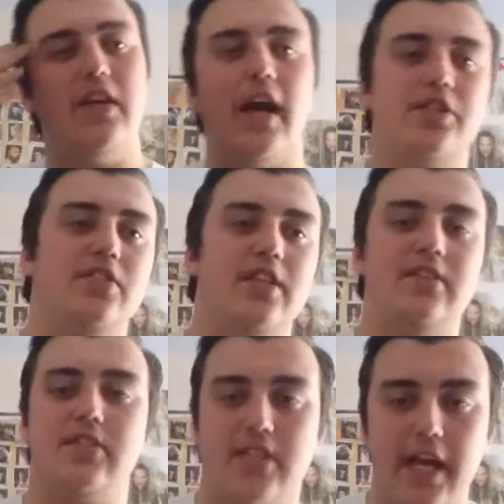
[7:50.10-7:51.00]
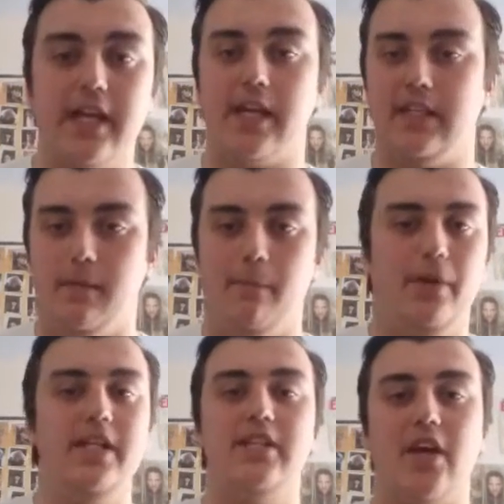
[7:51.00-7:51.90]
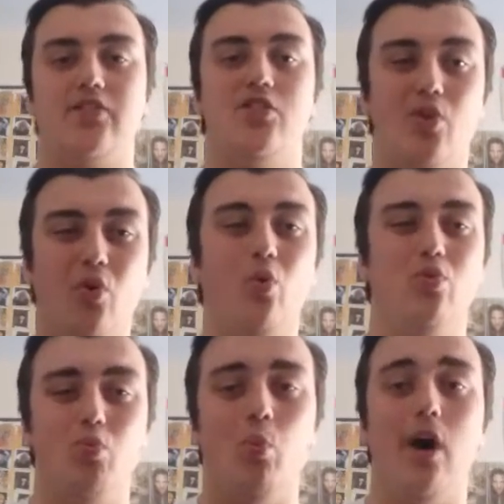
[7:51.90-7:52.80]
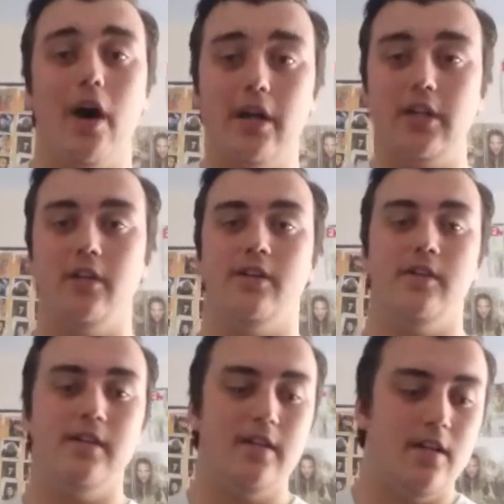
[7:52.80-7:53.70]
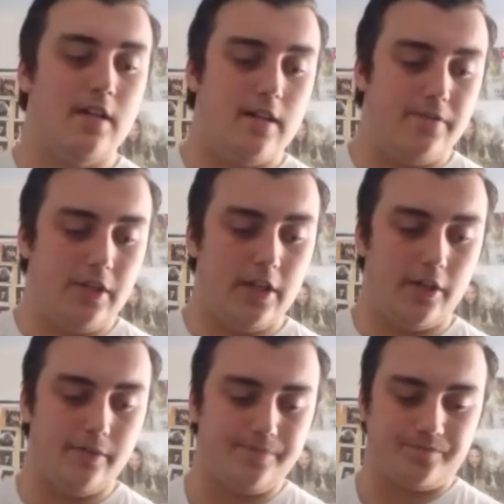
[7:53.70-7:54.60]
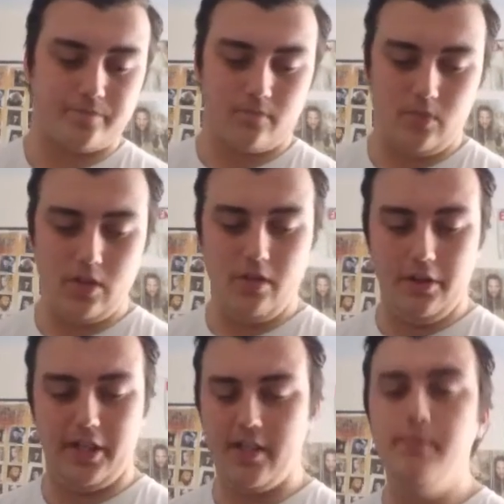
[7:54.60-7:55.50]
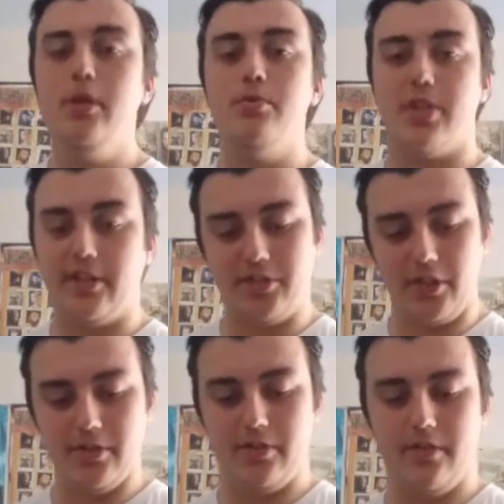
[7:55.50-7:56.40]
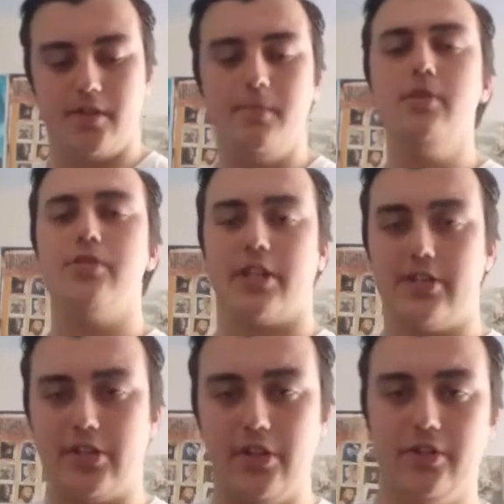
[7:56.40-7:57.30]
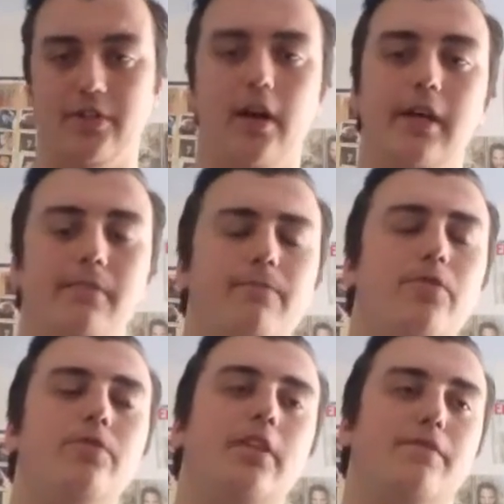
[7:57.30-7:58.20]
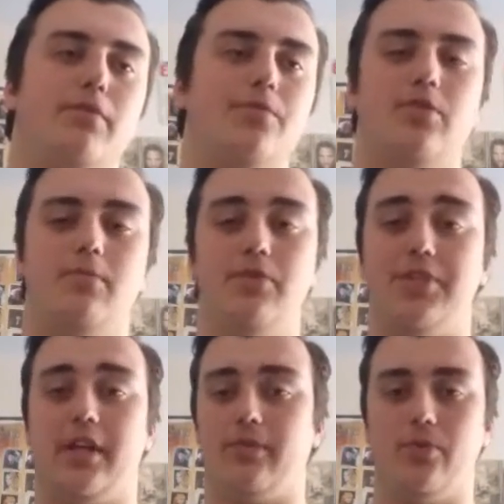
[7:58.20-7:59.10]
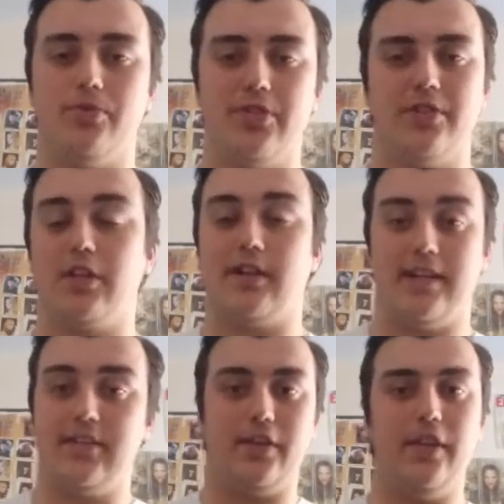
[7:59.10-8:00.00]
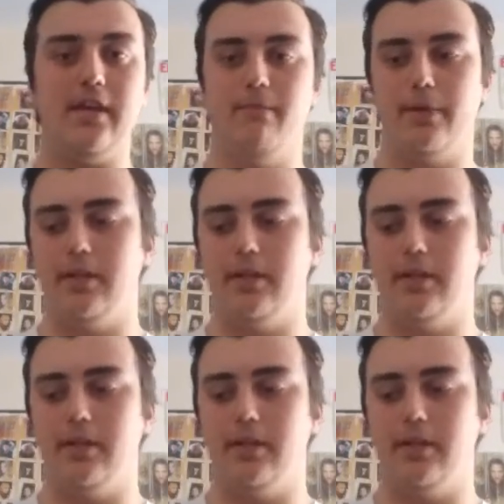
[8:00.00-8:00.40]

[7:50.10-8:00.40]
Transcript: the action's entertaining, but it doesn't all work. You know, okay, the music's good. The music is good. I do give props to the music, and of course, the classic theme,